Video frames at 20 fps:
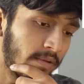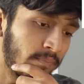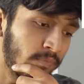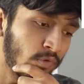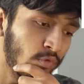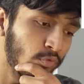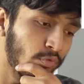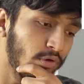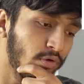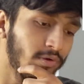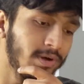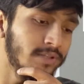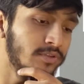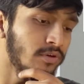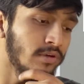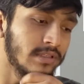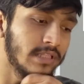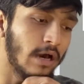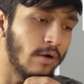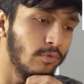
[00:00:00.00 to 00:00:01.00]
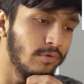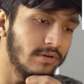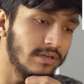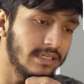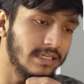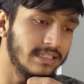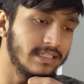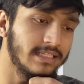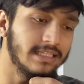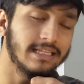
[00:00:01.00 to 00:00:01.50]
We were told that
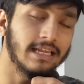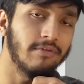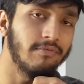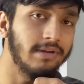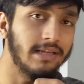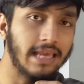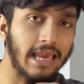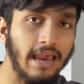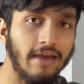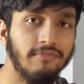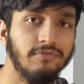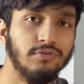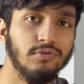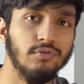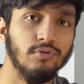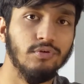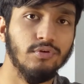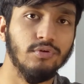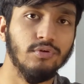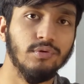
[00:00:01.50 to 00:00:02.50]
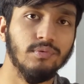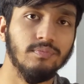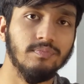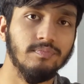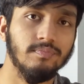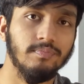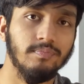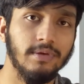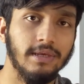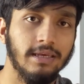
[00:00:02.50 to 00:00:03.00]
it didn't really have to
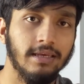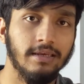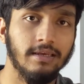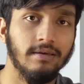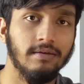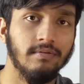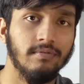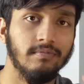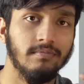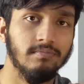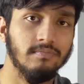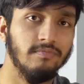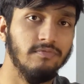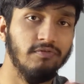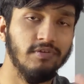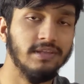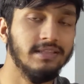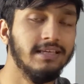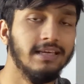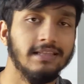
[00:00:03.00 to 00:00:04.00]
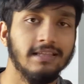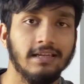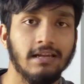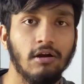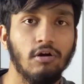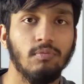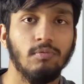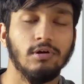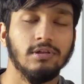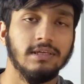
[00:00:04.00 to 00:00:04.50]
be fitted in
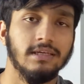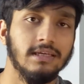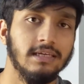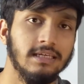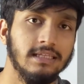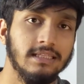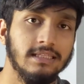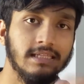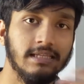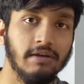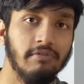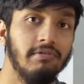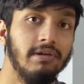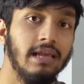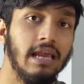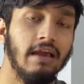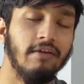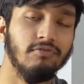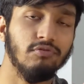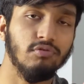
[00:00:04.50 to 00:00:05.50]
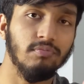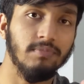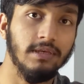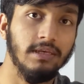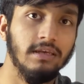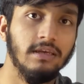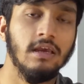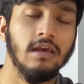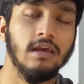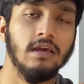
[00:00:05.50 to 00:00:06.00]
our body, it didn't really have to
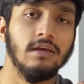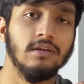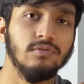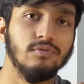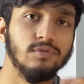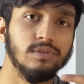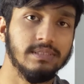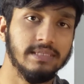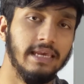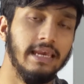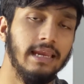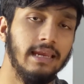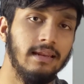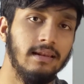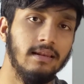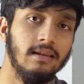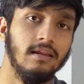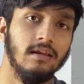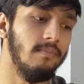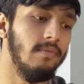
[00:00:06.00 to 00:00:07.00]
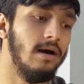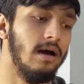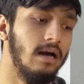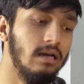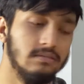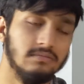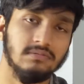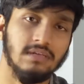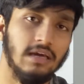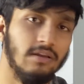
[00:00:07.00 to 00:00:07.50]
be to scale,
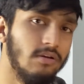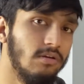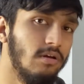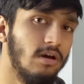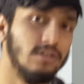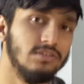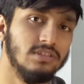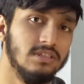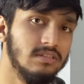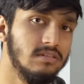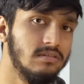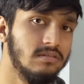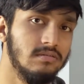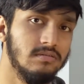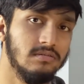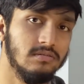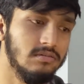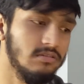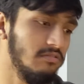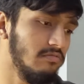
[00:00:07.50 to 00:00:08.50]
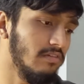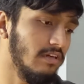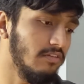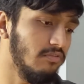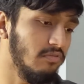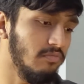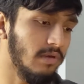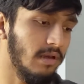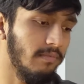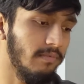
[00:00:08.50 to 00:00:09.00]
but I don't know, I just tried
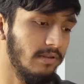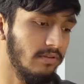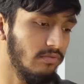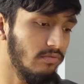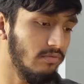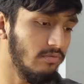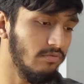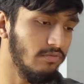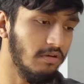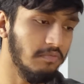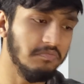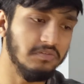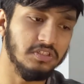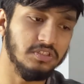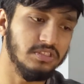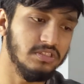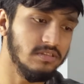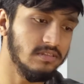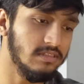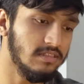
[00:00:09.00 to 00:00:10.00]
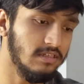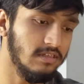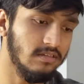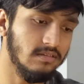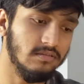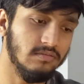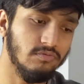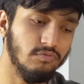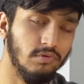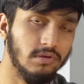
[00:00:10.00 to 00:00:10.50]
to be a bit too ambitious
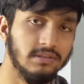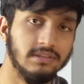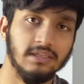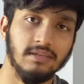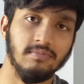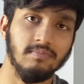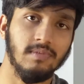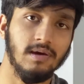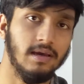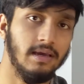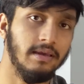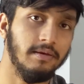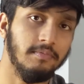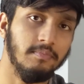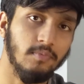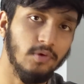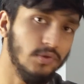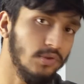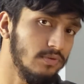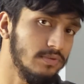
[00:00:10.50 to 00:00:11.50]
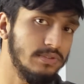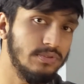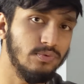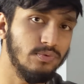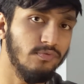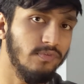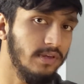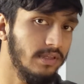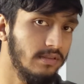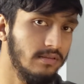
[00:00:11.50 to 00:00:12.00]
and wanted my models to
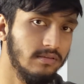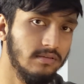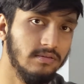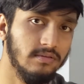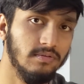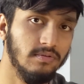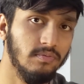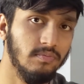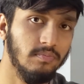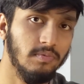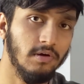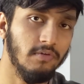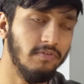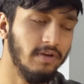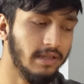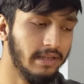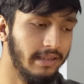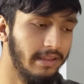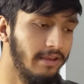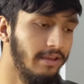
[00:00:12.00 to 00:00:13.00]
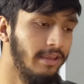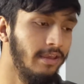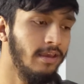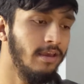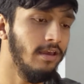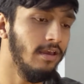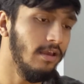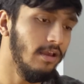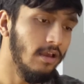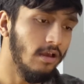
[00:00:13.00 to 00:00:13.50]
fit perfectly
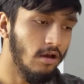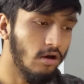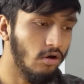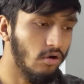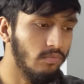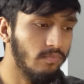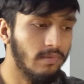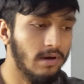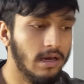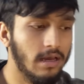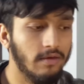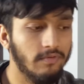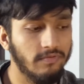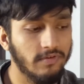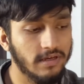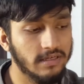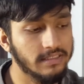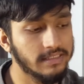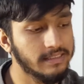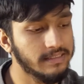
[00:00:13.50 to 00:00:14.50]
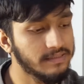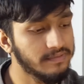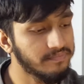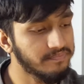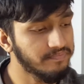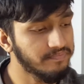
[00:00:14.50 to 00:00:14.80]
on my face.